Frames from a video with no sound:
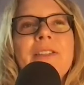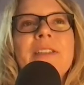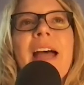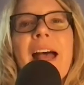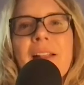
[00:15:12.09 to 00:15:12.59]
to
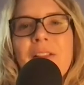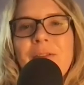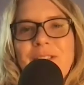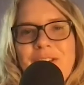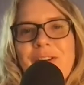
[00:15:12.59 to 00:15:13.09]
not
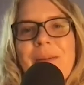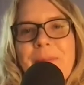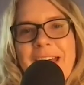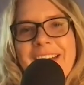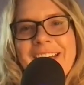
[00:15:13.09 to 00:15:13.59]
lose your
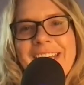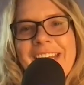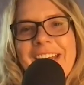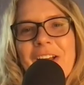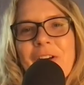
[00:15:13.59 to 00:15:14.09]

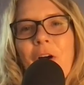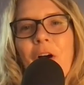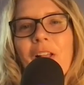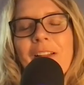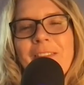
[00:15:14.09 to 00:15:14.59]
humanity in
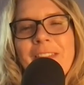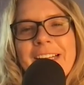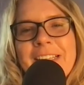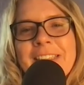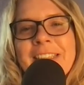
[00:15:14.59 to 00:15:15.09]
all of
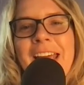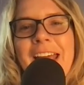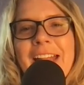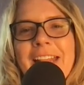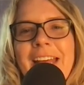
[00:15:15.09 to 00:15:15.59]
this,
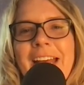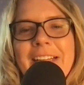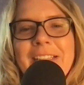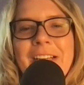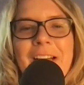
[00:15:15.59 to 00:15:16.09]
and
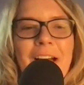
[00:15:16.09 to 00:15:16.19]
that